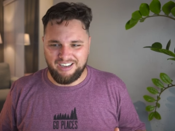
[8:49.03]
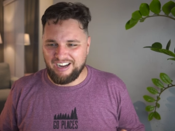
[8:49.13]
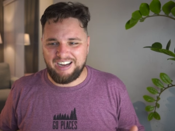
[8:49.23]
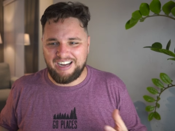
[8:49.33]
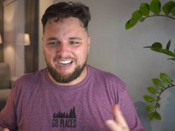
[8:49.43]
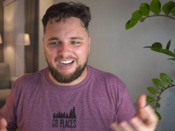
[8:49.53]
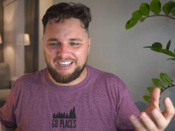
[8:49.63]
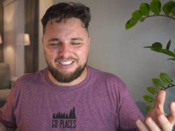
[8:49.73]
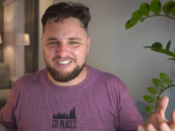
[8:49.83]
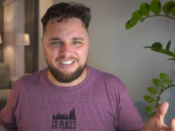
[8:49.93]
I I,
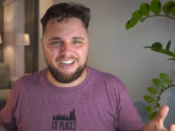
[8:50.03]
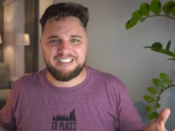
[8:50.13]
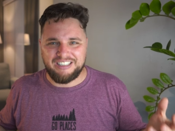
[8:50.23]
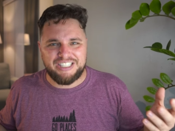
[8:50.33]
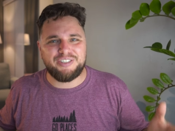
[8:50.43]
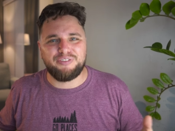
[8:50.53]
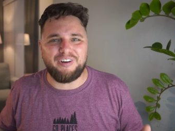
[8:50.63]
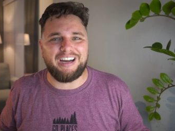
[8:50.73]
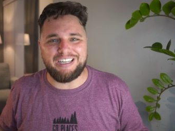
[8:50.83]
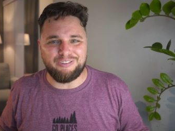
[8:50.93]
I could not
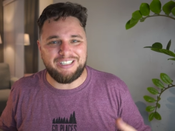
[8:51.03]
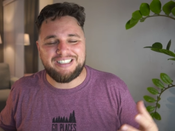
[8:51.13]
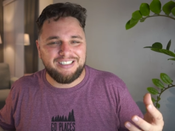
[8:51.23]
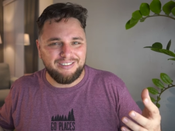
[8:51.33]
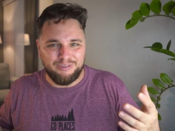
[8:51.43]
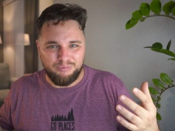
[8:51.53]
classify what's